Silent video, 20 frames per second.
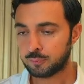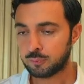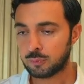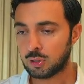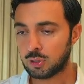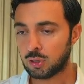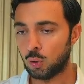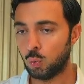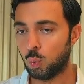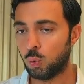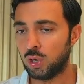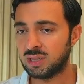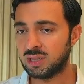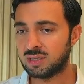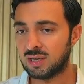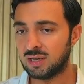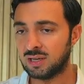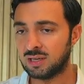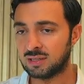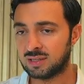
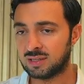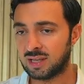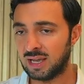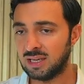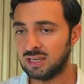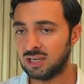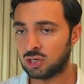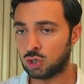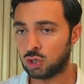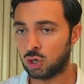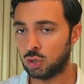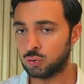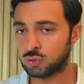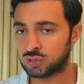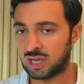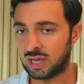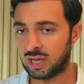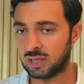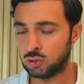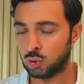with a daily close
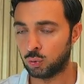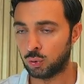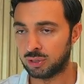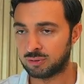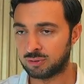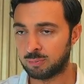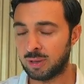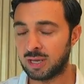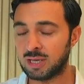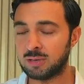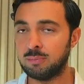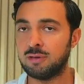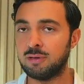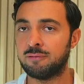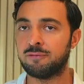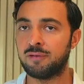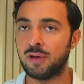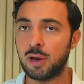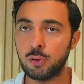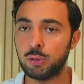candle, it makes me
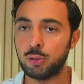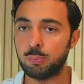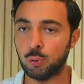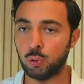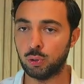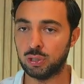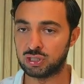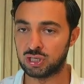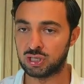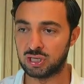very bullish.